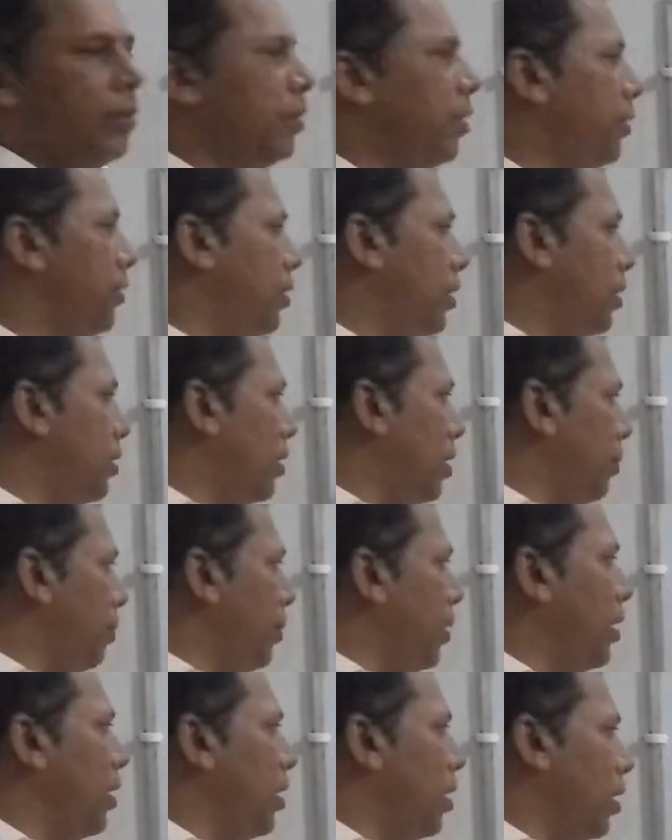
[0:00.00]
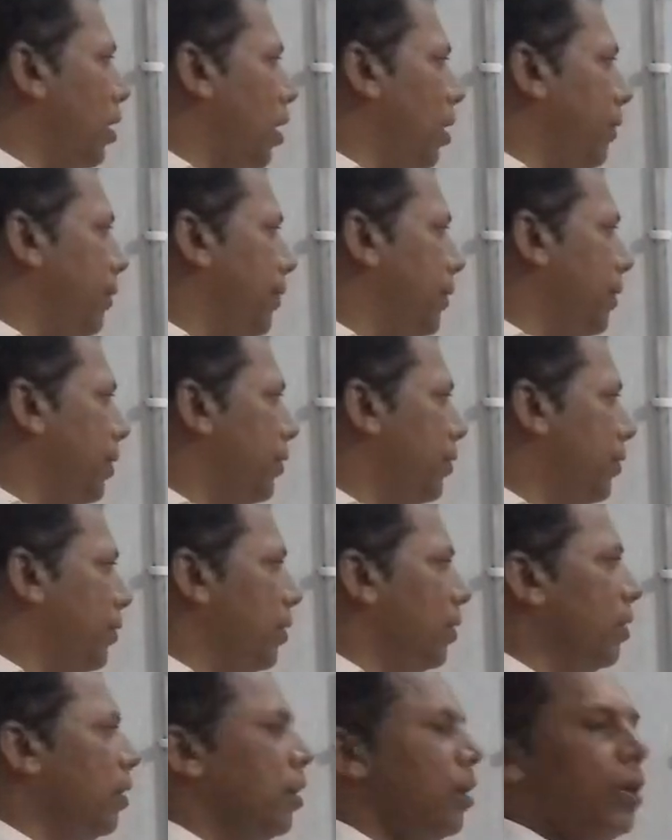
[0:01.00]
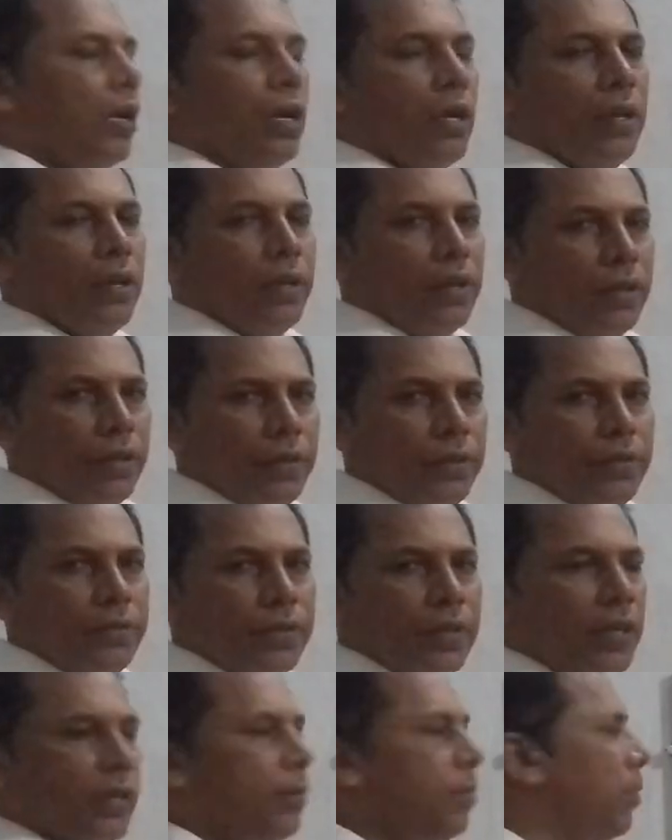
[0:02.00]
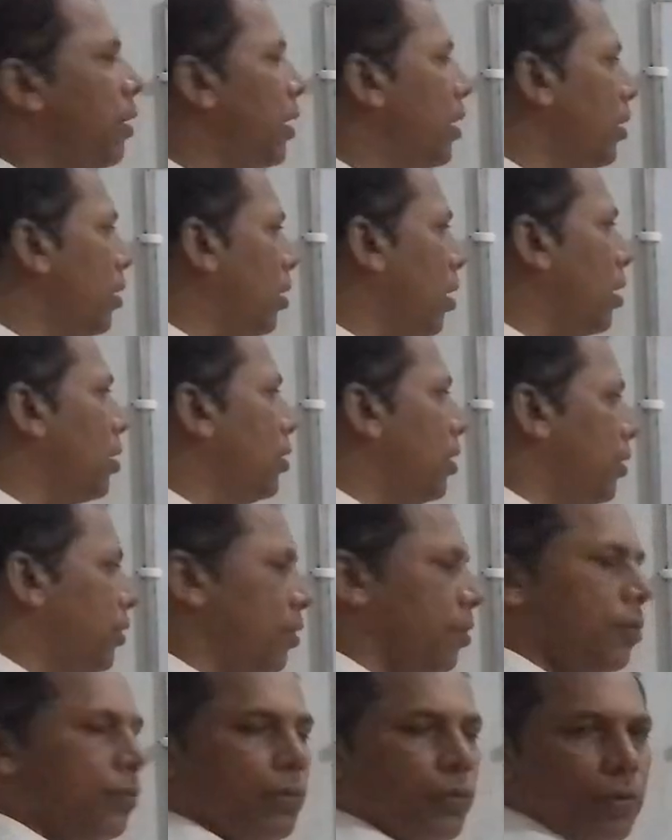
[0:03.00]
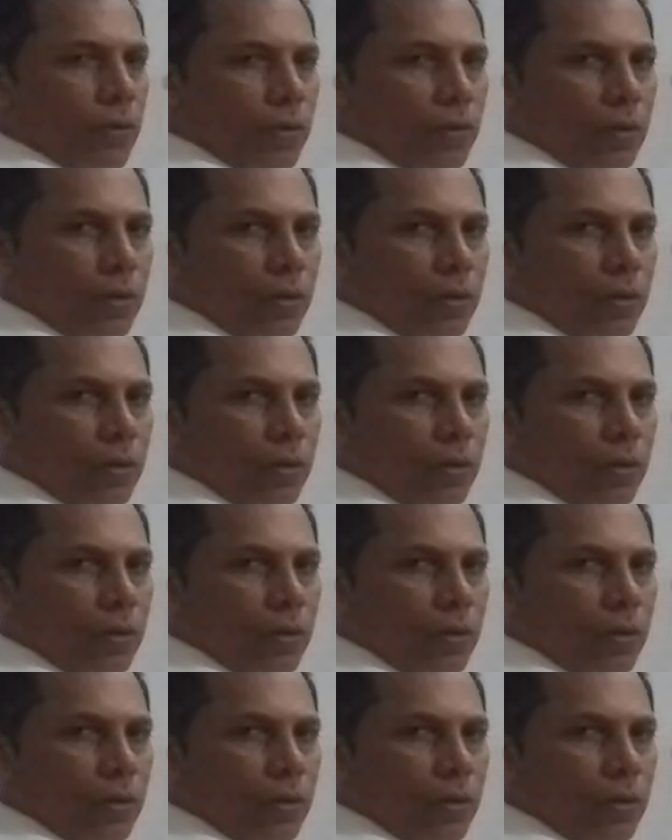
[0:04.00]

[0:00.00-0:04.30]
This is the meaning of this statement or this rule.